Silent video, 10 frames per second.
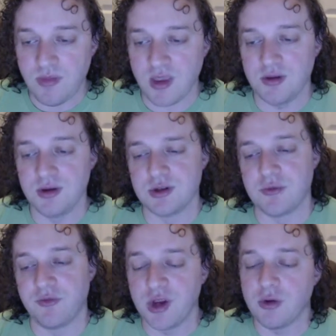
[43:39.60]
you should
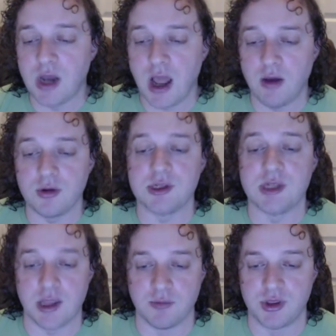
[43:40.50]
figure it out
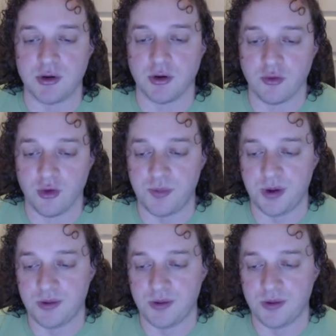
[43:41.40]
together with your group.